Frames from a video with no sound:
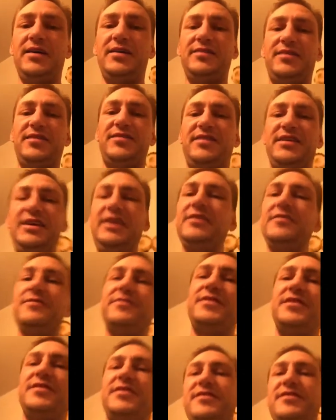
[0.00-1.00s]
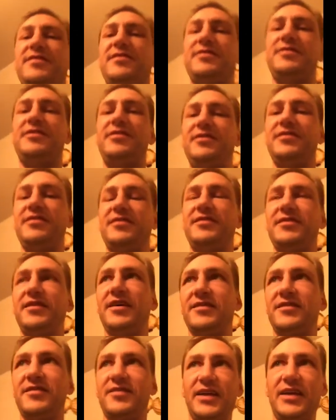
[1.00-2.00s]
To see if there's
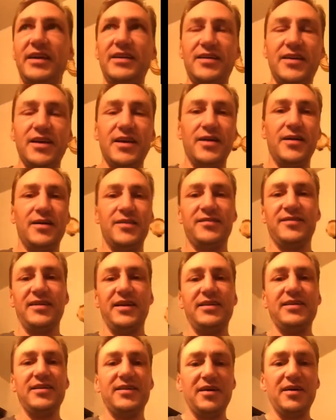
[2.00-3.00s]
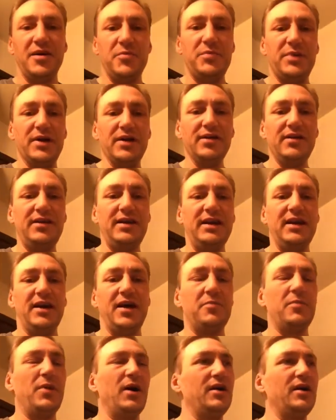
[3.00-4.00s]
a psychic ability
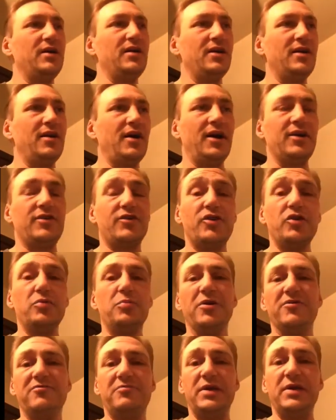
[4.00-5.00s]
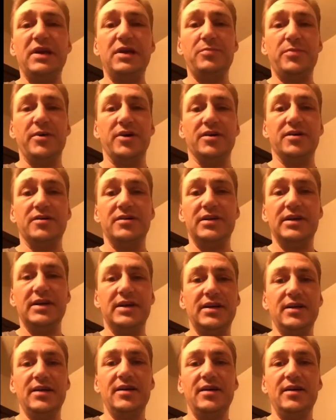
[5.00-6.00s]
among a group of people
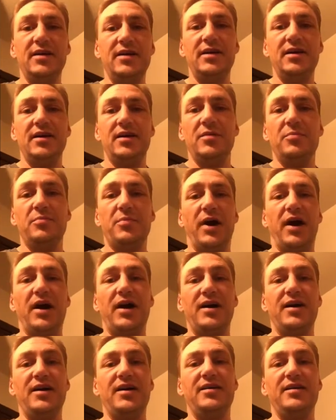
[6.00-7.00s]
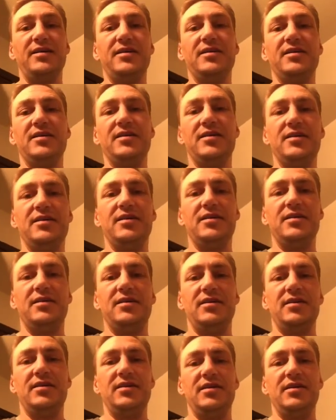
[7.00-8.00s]
by,
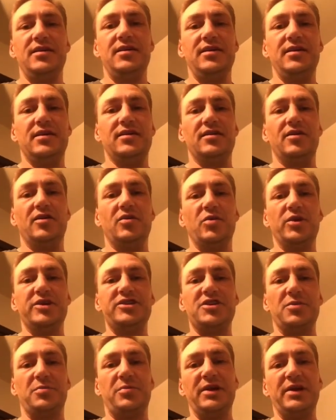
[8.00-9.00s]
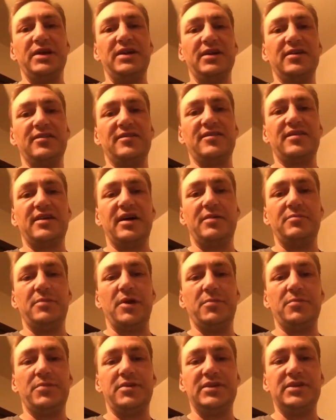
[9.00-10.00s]
which opinions come
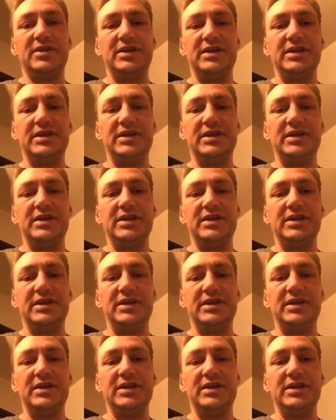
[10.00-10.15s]
up.